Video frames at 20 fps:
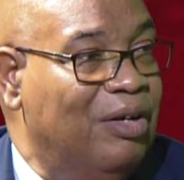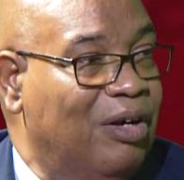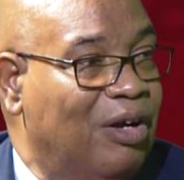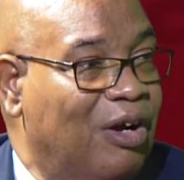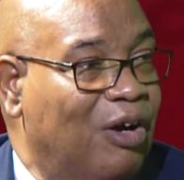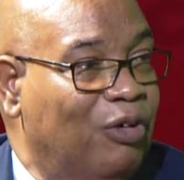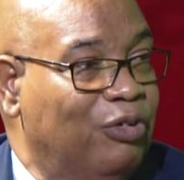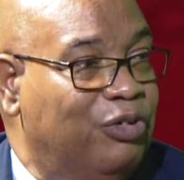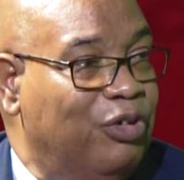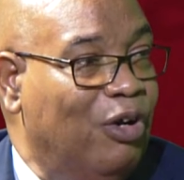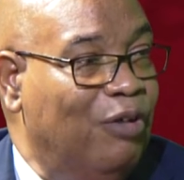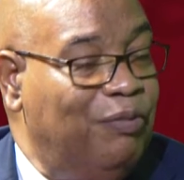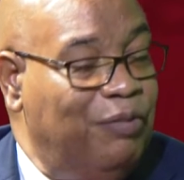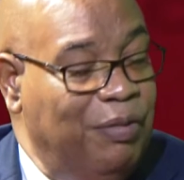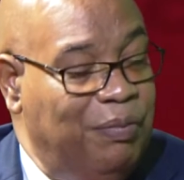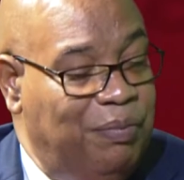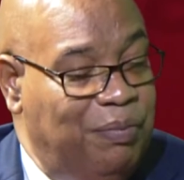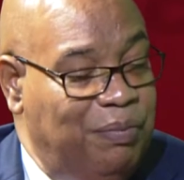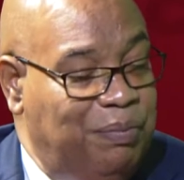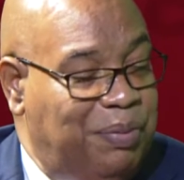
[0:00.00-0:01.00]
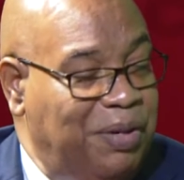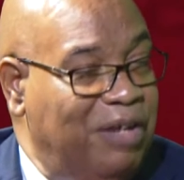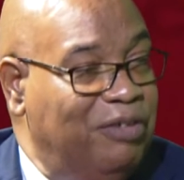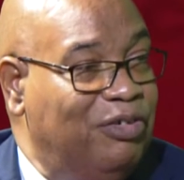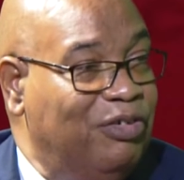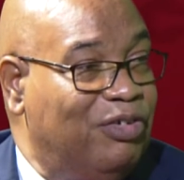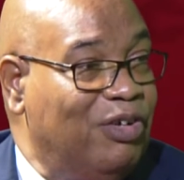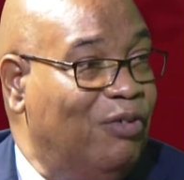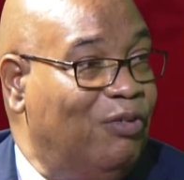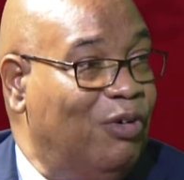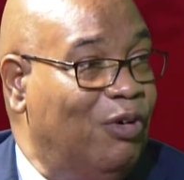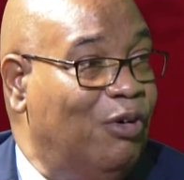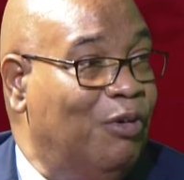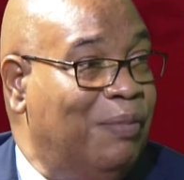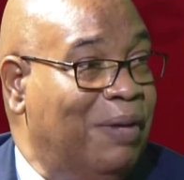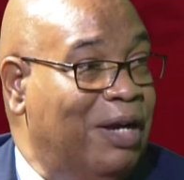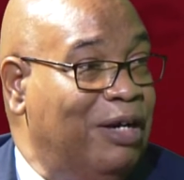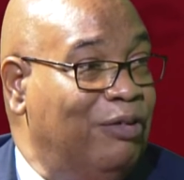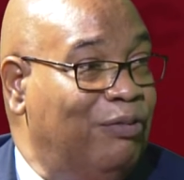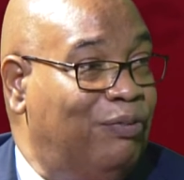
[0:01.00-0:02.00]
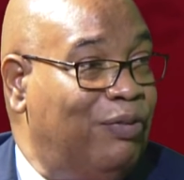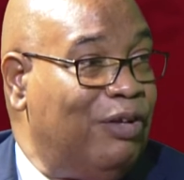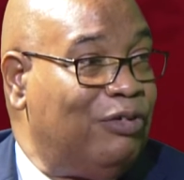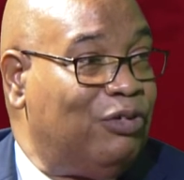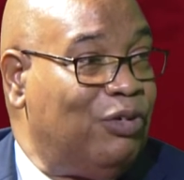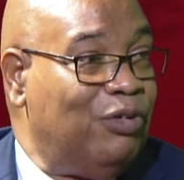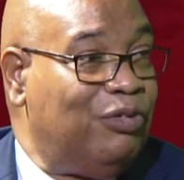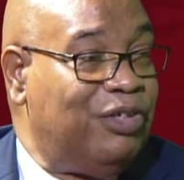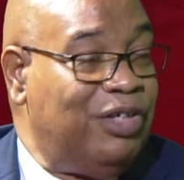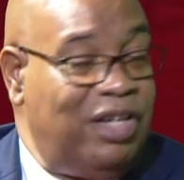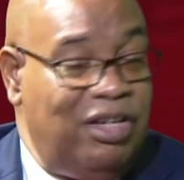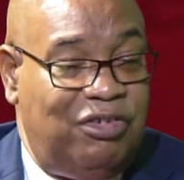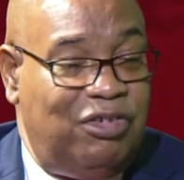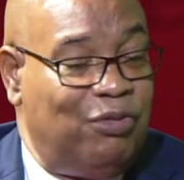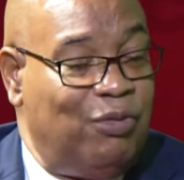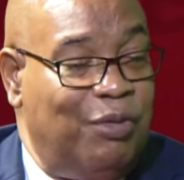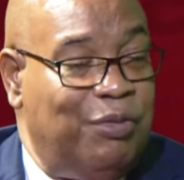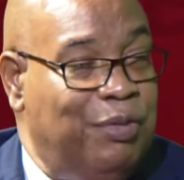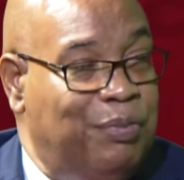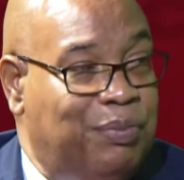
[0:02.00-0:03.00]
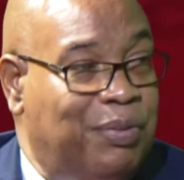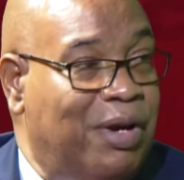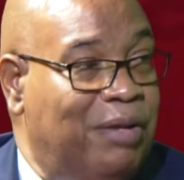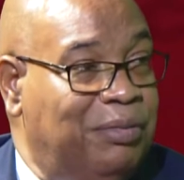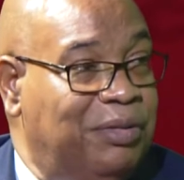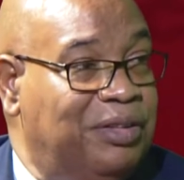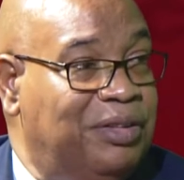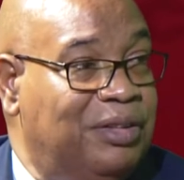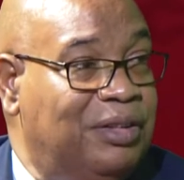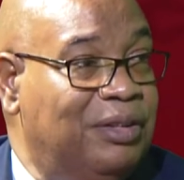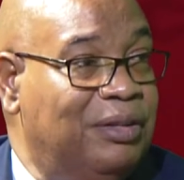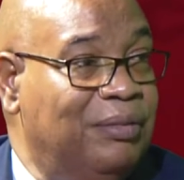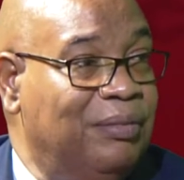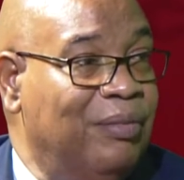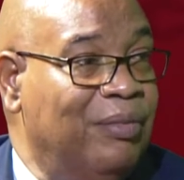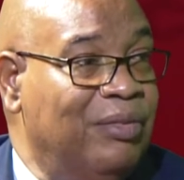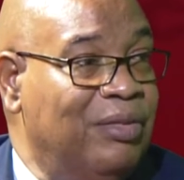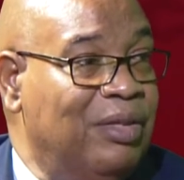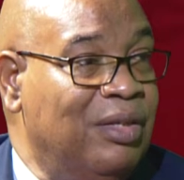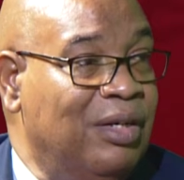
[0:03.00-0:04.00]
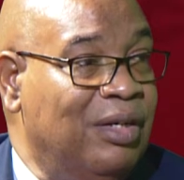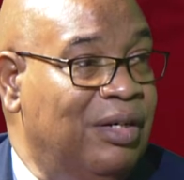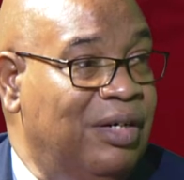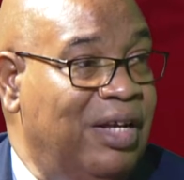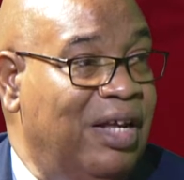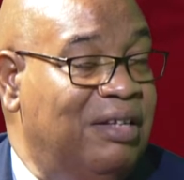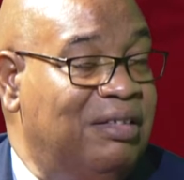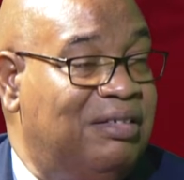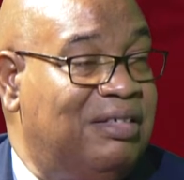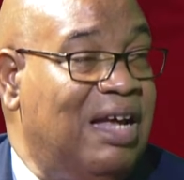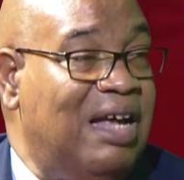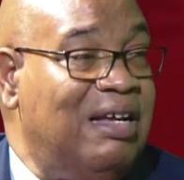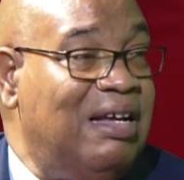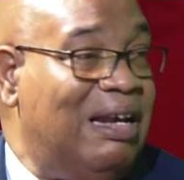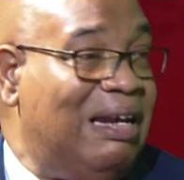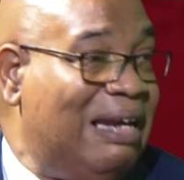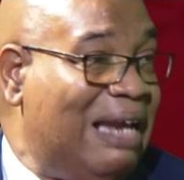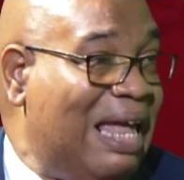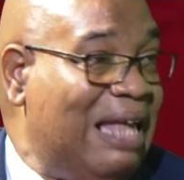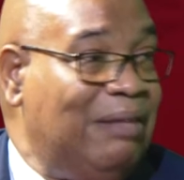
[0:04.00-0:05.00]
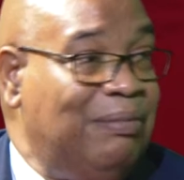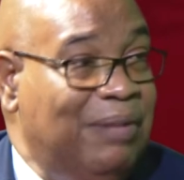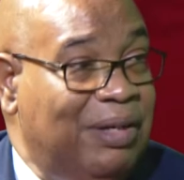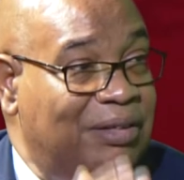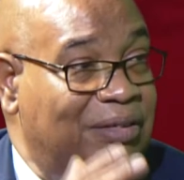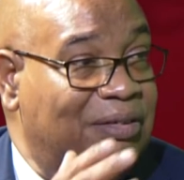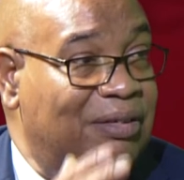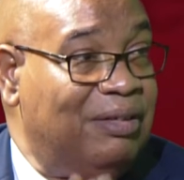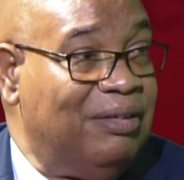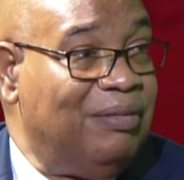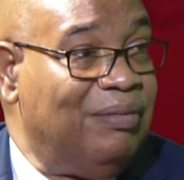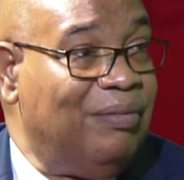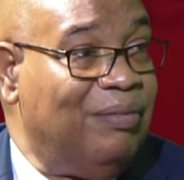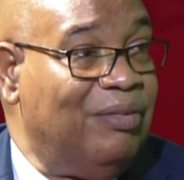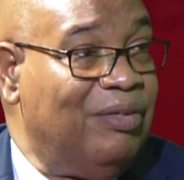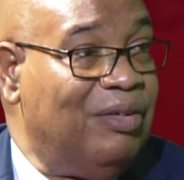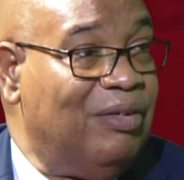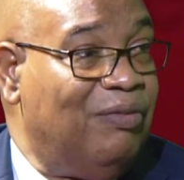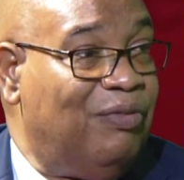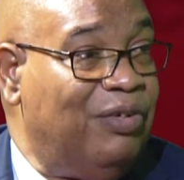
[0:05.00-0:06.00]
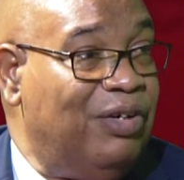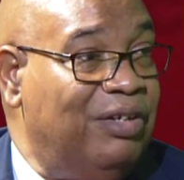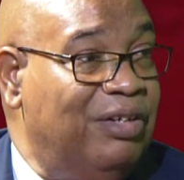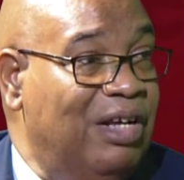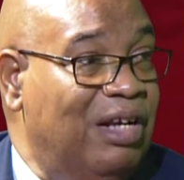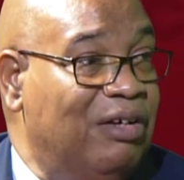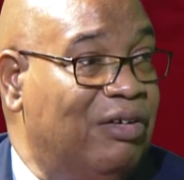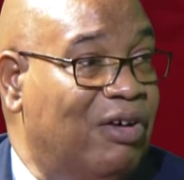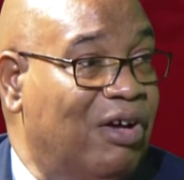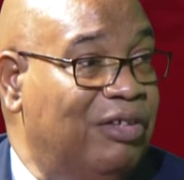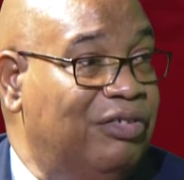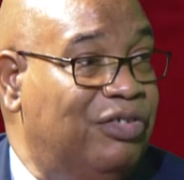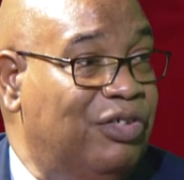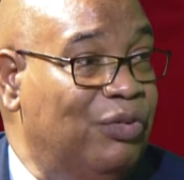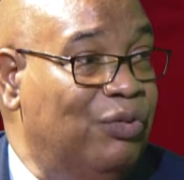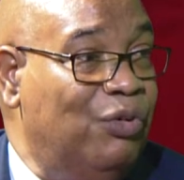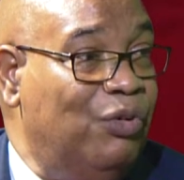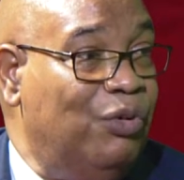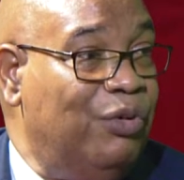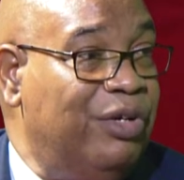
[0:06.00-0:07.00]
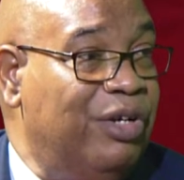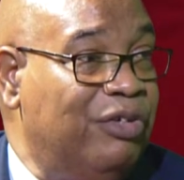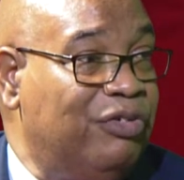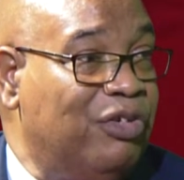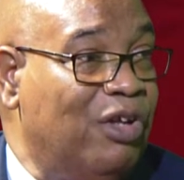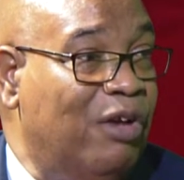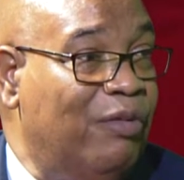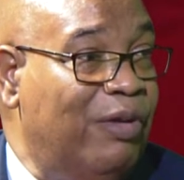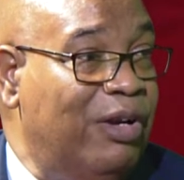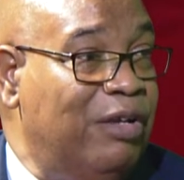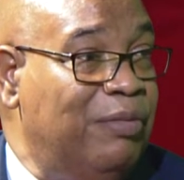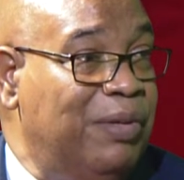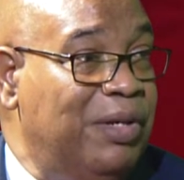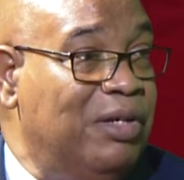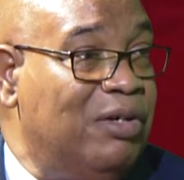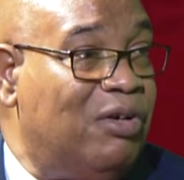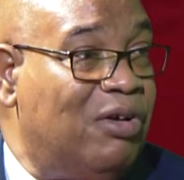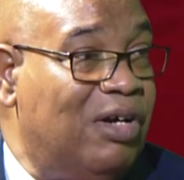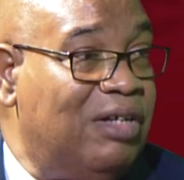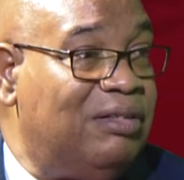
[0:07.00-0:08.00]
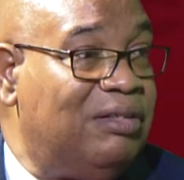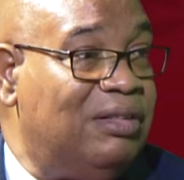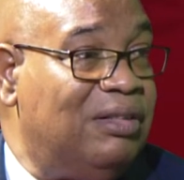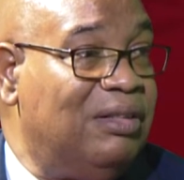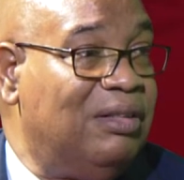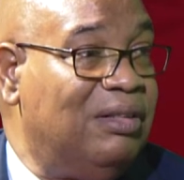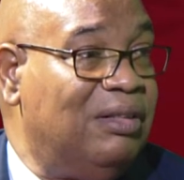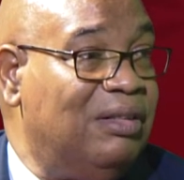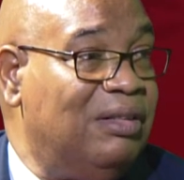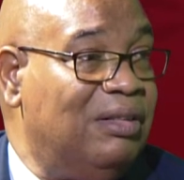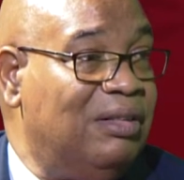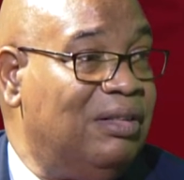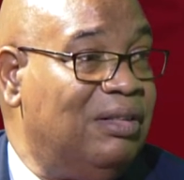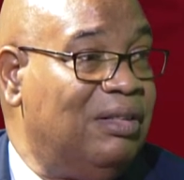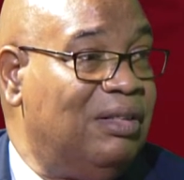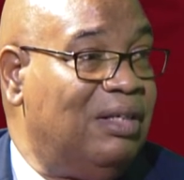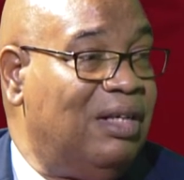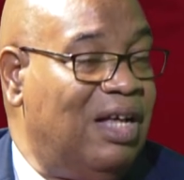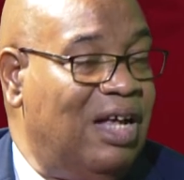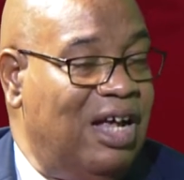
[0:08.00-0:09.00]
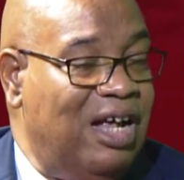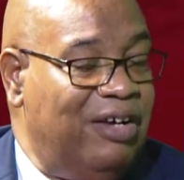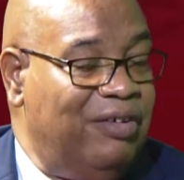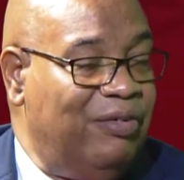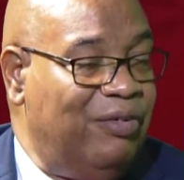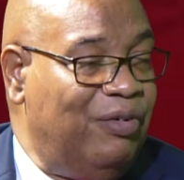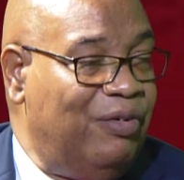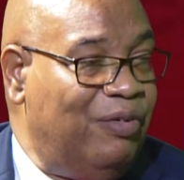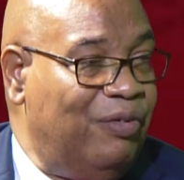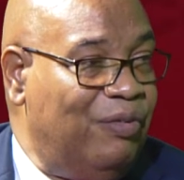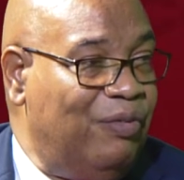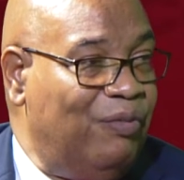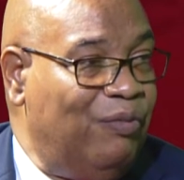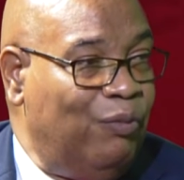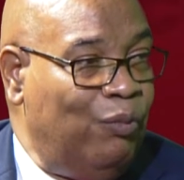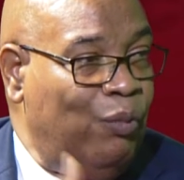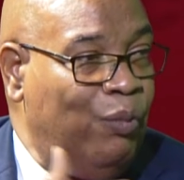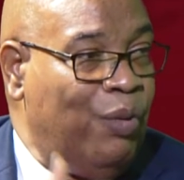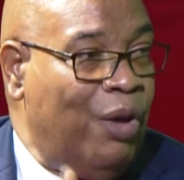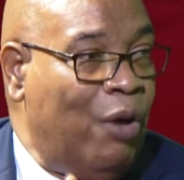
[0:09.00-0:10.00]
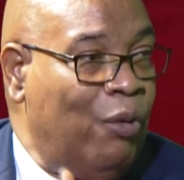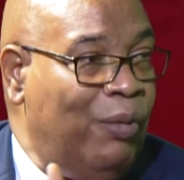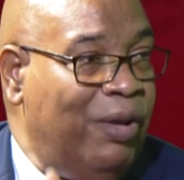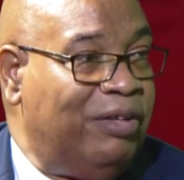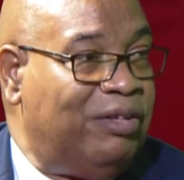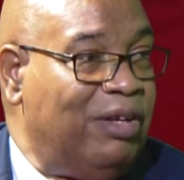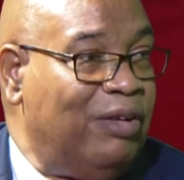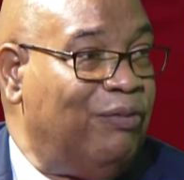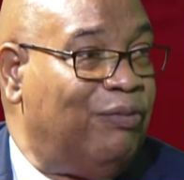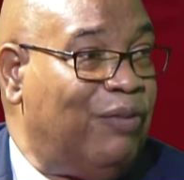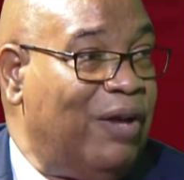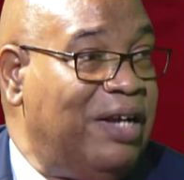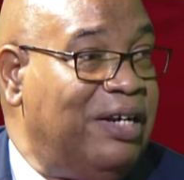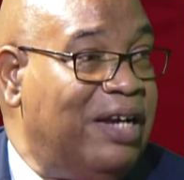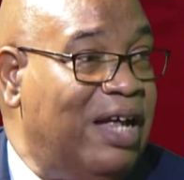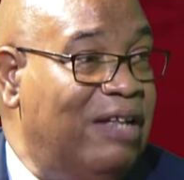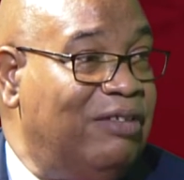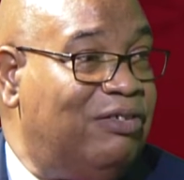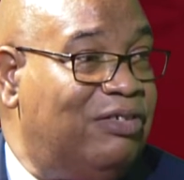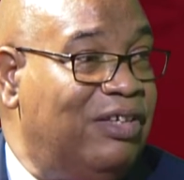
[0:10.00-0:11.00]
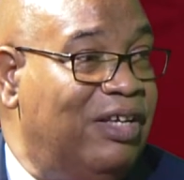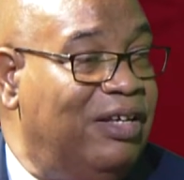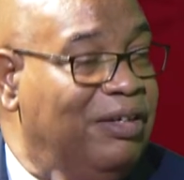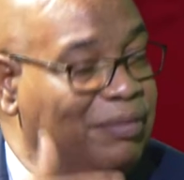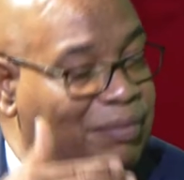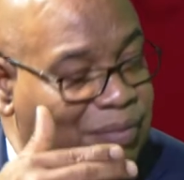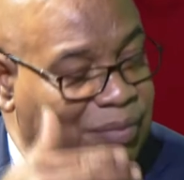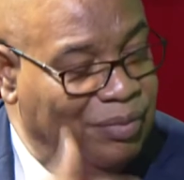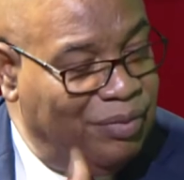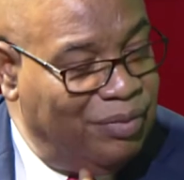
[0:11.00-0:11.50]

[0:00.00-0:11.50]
out of the pages of our manifesto. So this is what we promise. The entire alignment for the Del Conte Road has already been cut and awaiting financing